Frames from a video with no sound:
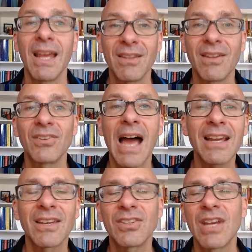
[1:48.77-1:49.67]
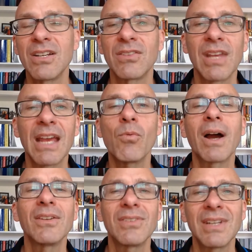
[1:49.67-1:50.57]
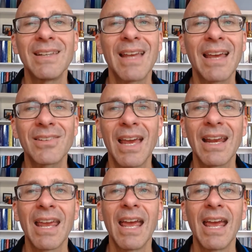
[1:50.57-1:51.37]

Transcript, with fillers: The stock exchanges, the N Y S E and NASDAQ,